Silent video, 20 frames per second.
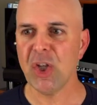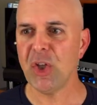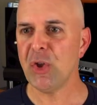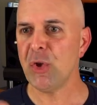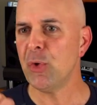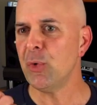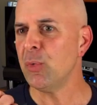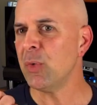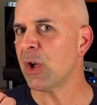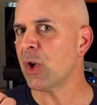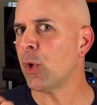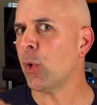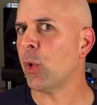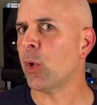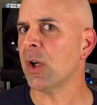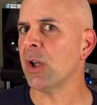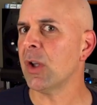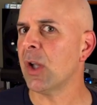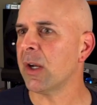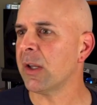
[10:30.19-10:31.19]
you
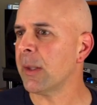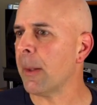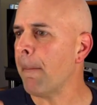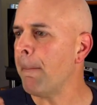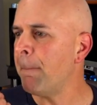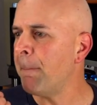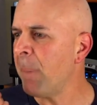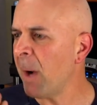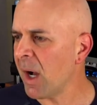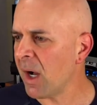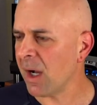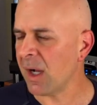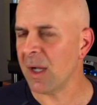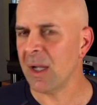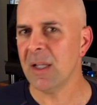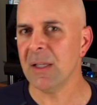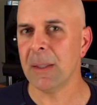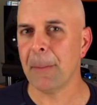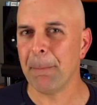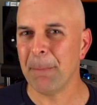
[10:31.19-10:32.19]
record a lot of the puh,
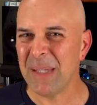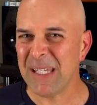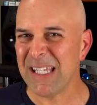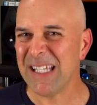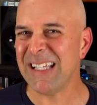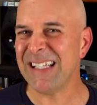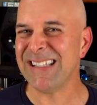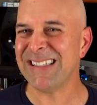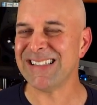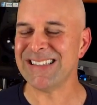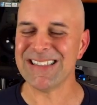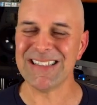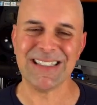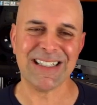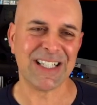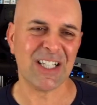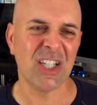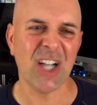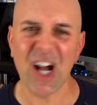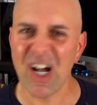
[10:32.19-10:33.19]
the p's and
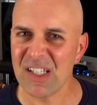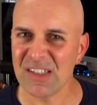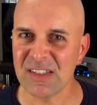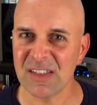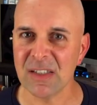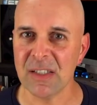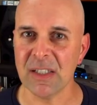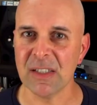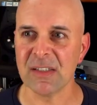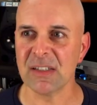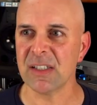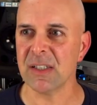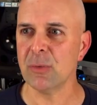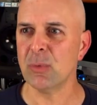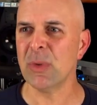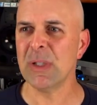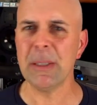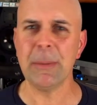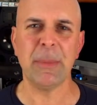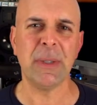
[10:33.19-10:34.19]
the consonants
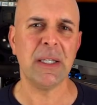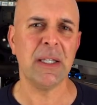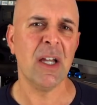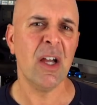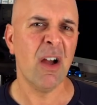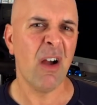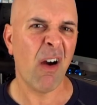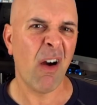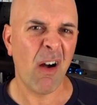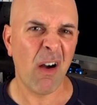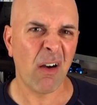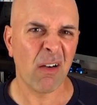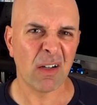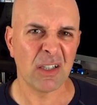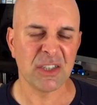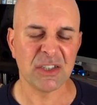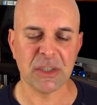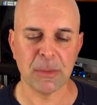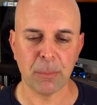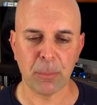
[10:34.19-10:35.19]
can really be
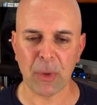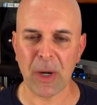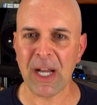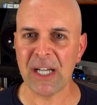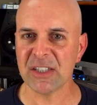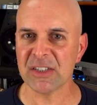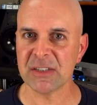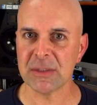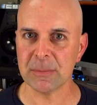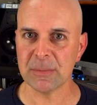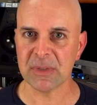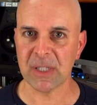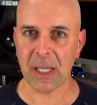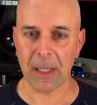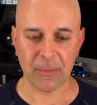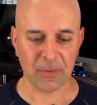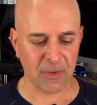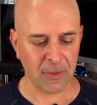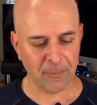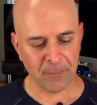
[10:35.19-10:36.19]
harsh and brash
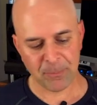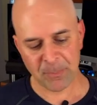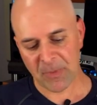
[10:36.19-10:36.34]
sometimes.